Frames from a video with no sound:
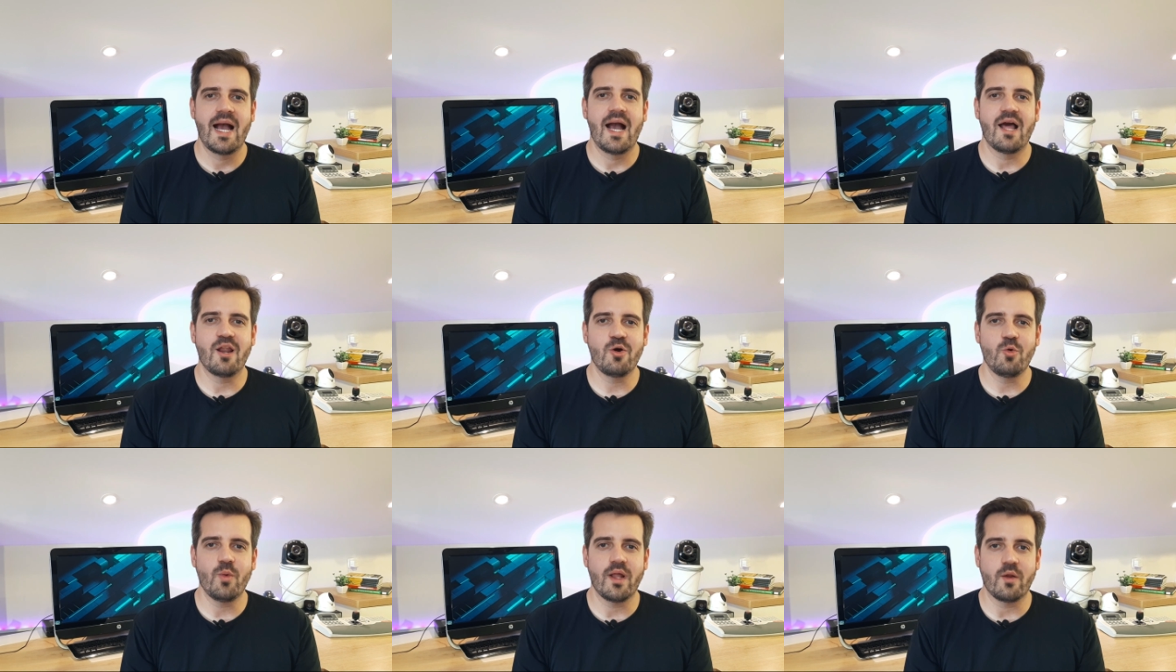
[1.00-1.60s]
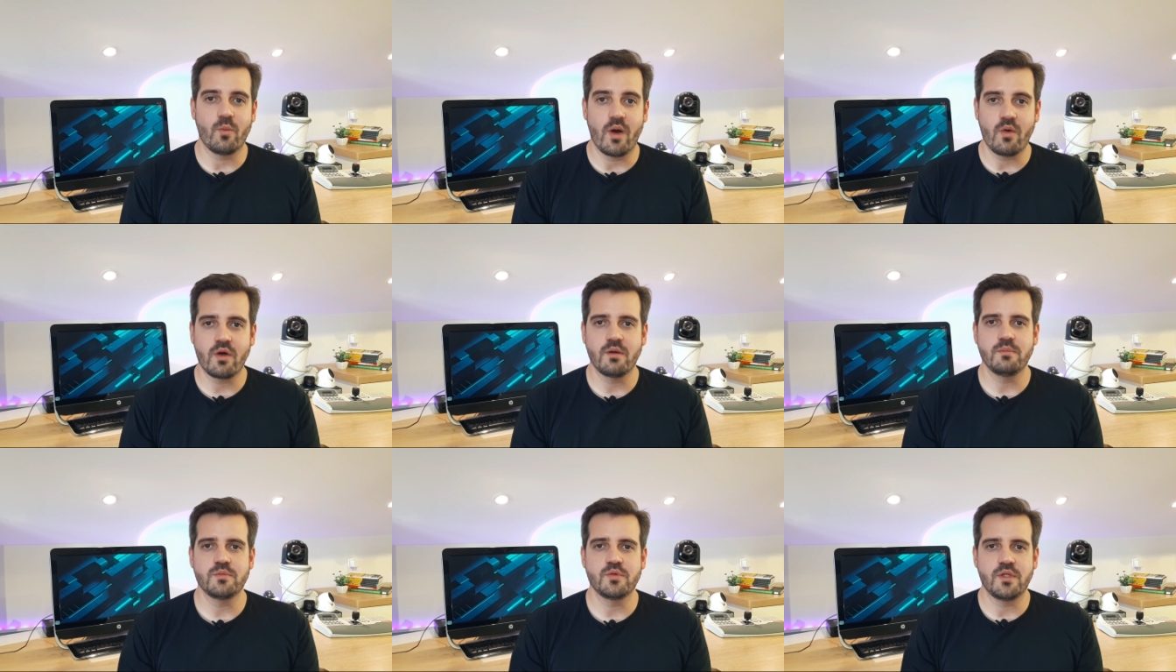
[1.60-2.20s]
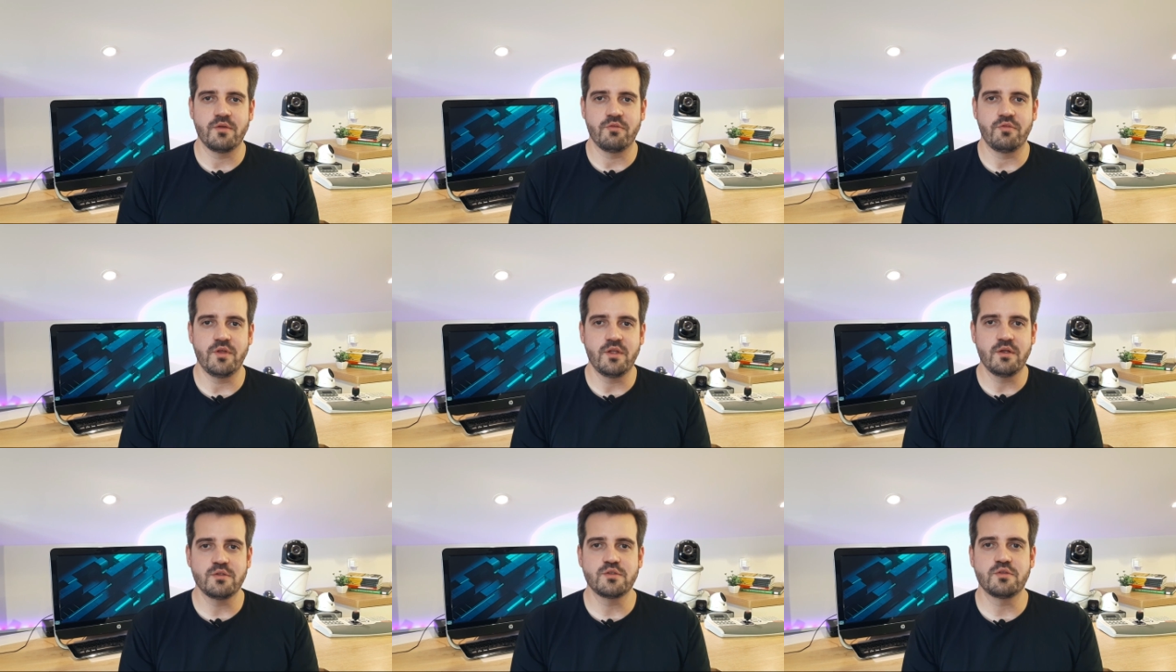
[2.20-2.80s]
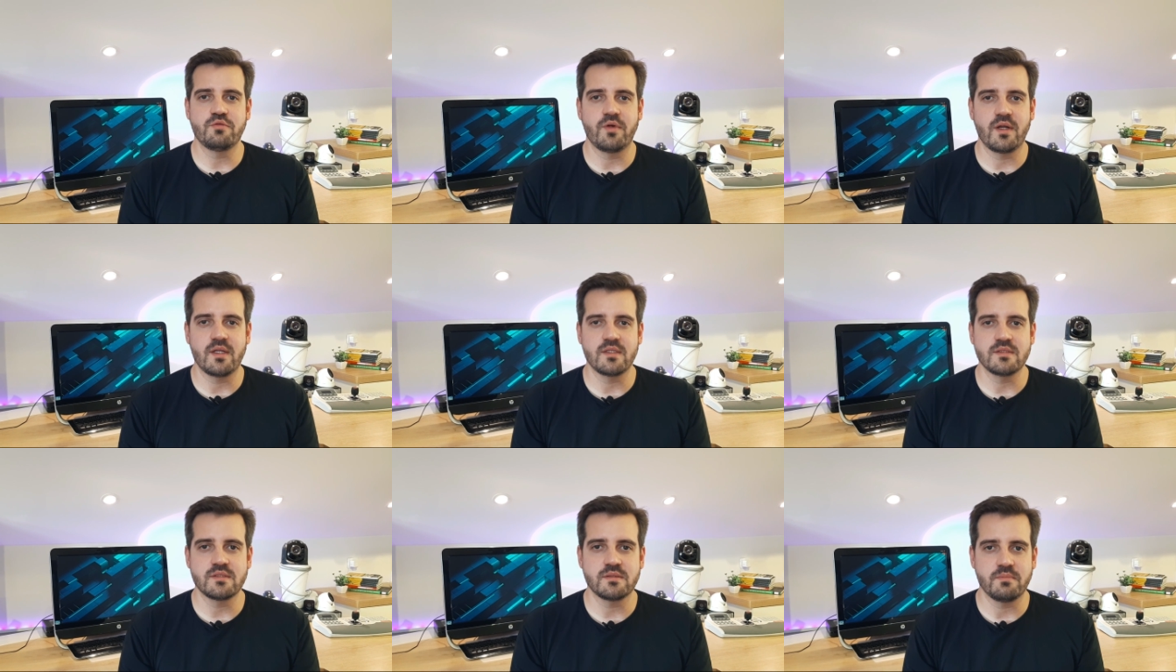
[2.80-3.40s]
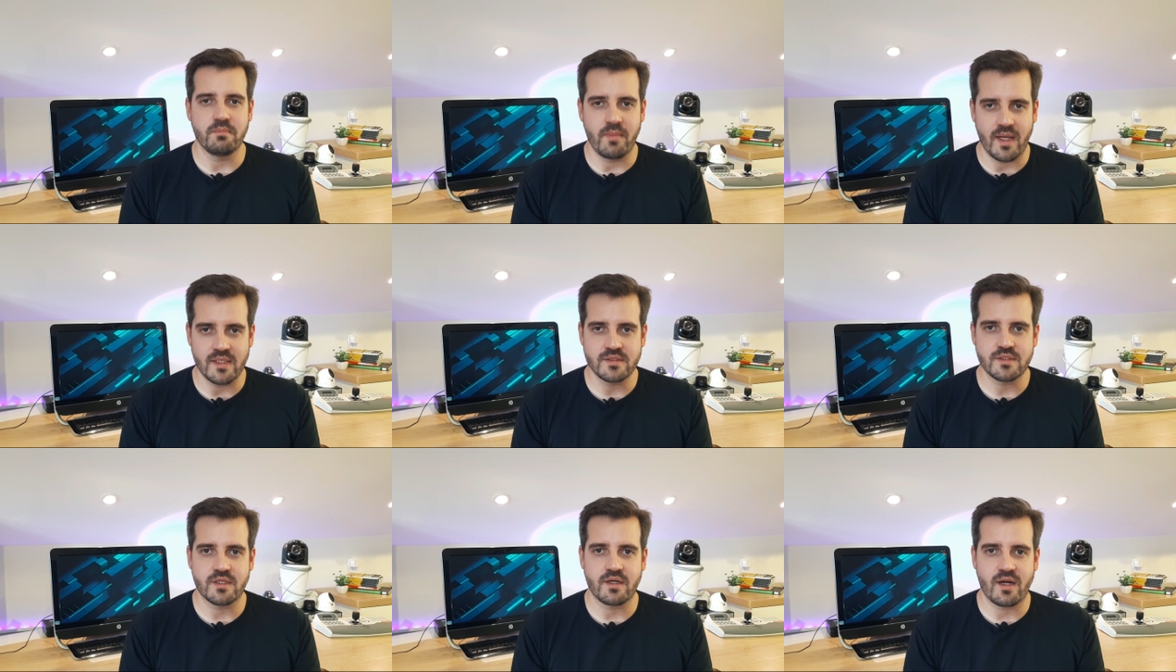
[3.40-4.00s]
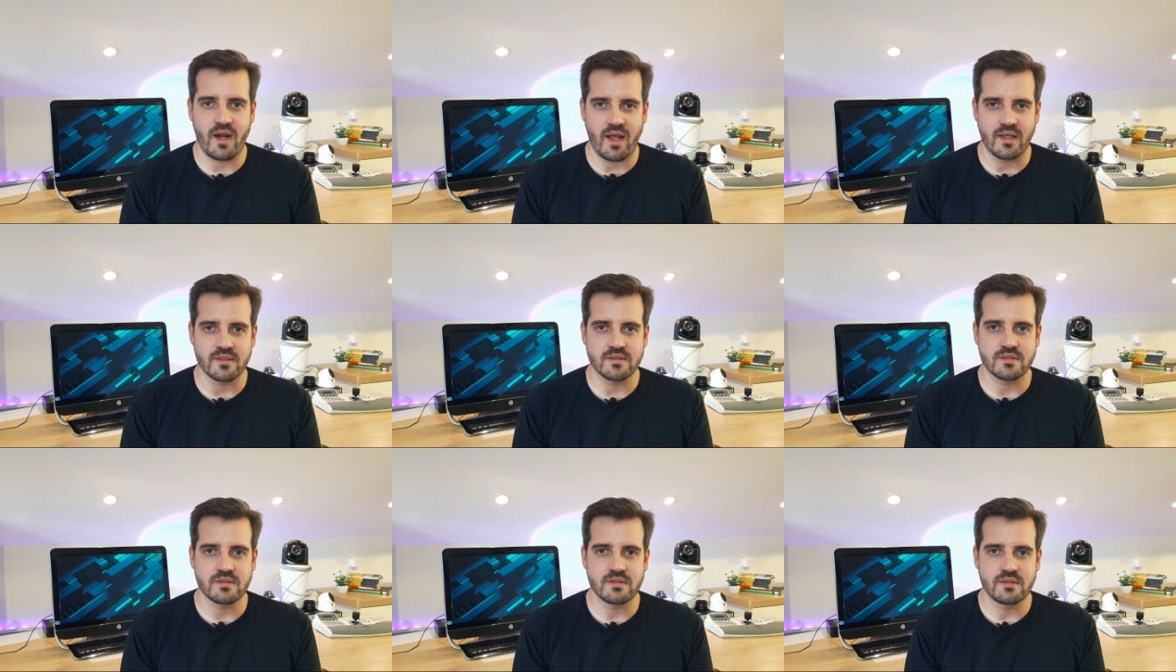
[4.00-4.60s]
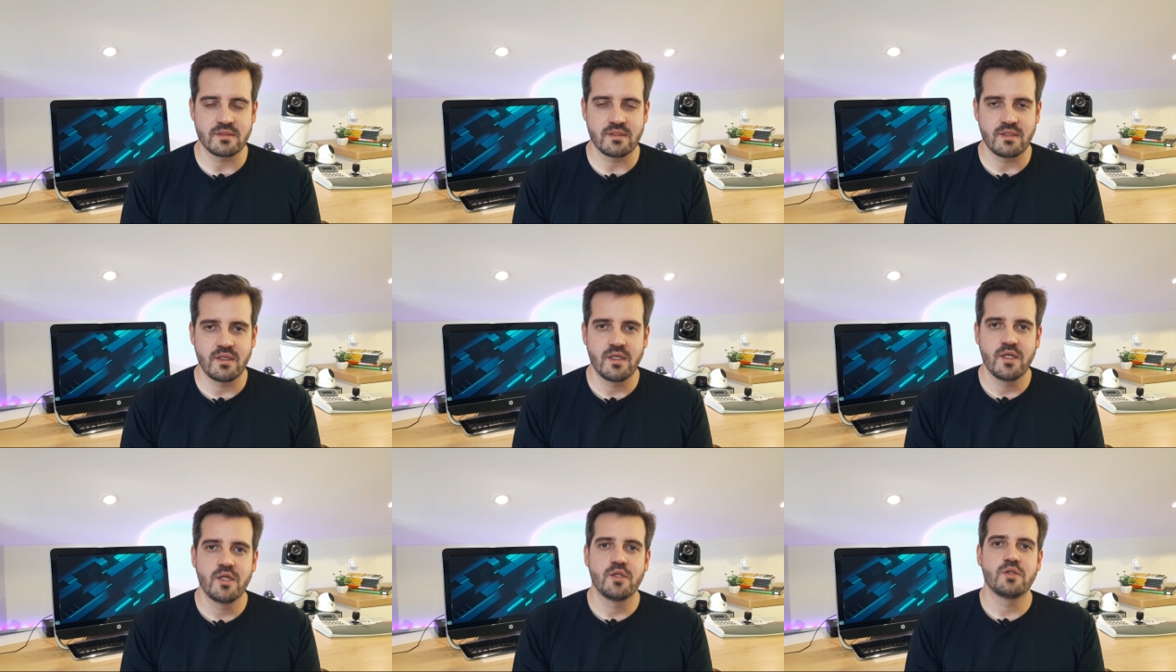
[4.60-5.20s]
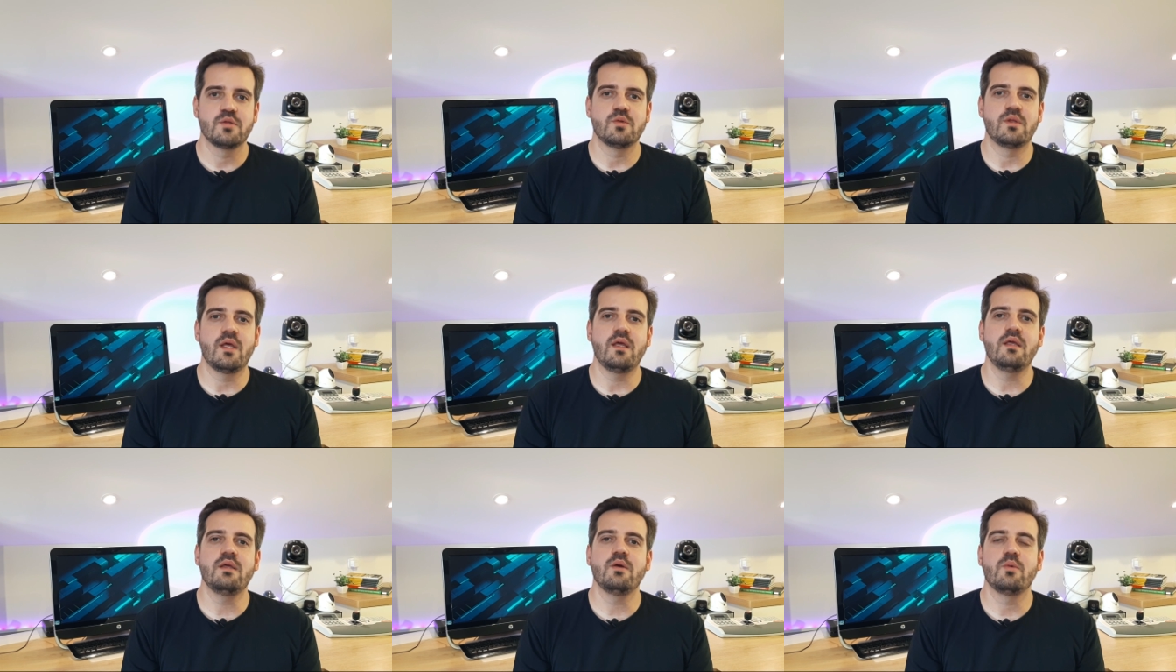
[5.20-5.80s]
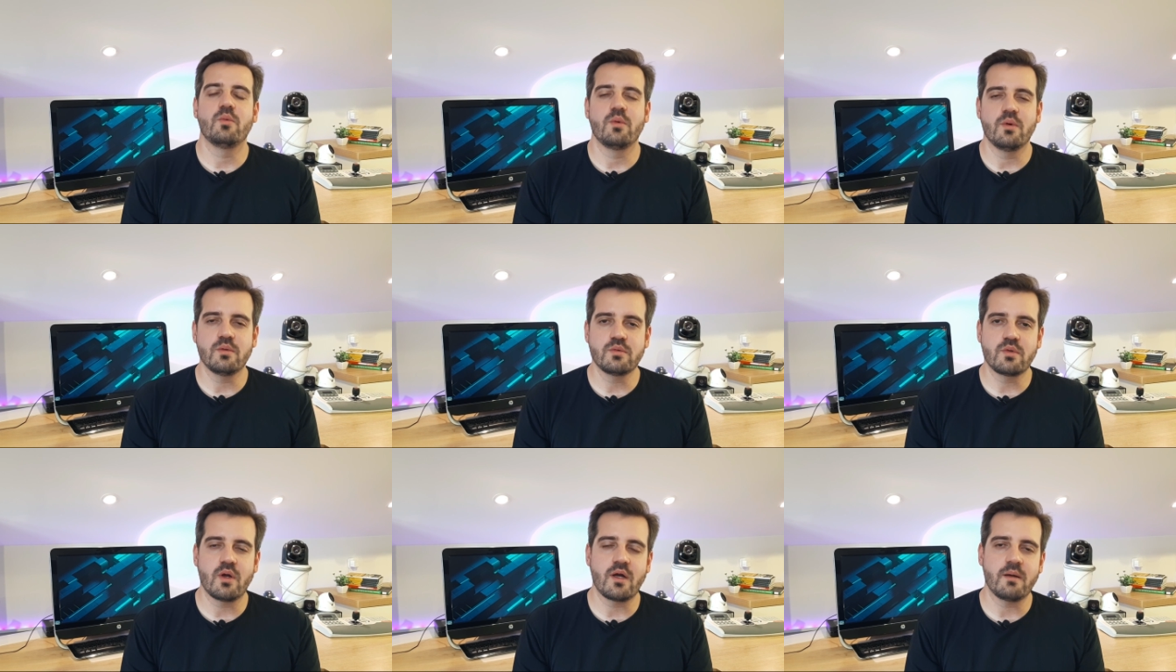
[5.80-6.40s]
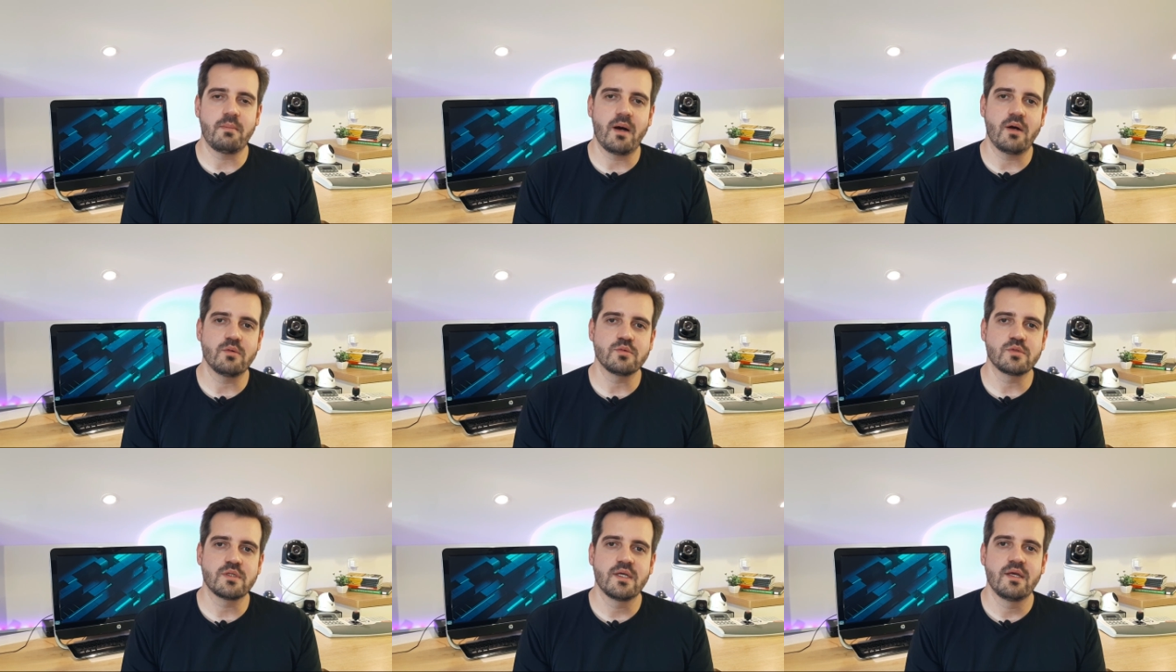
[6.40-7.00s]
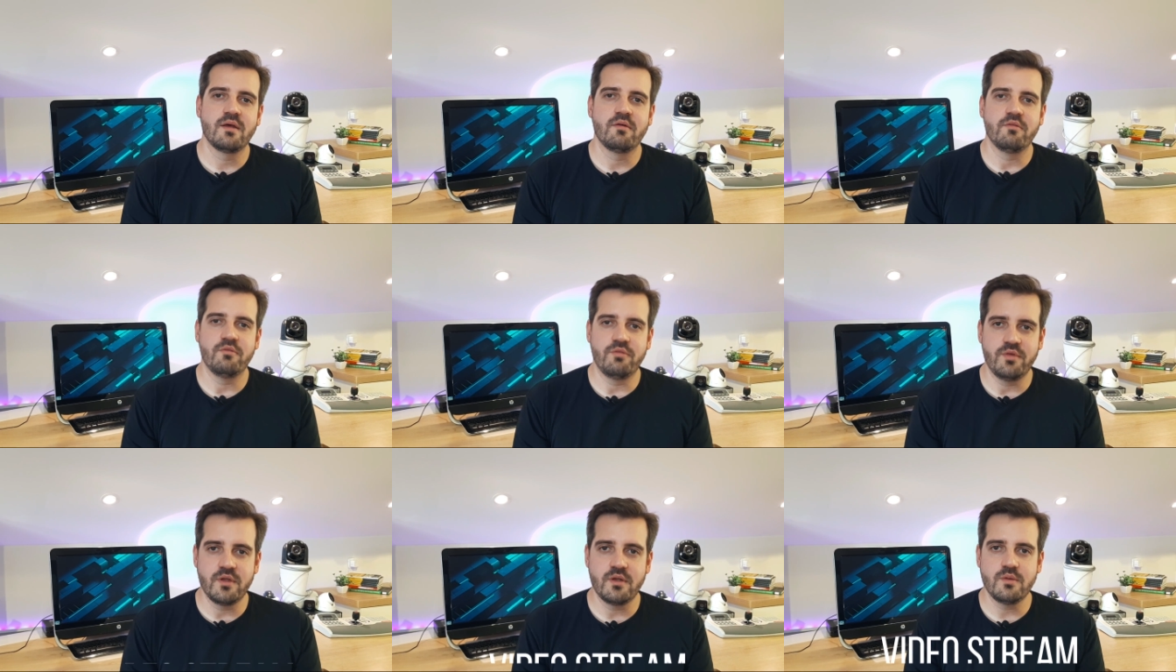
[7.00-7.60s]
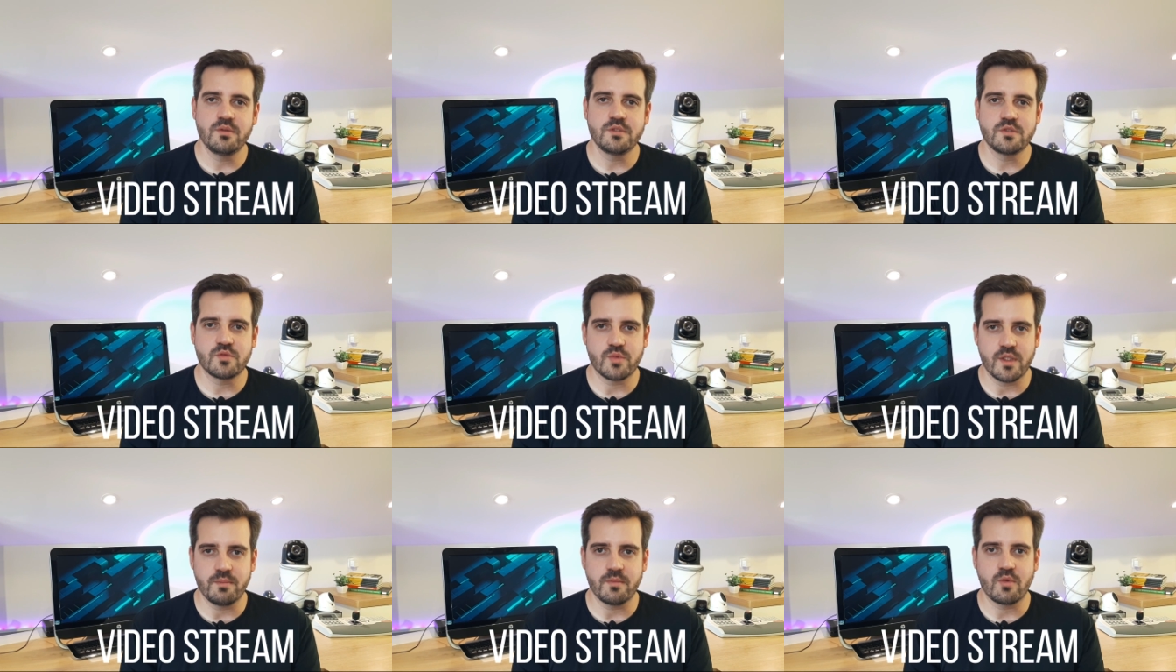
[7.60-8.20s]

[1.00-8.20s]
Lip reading: Hello and welcome to the Video Surveillance Masterclass. Today we will talk about video stream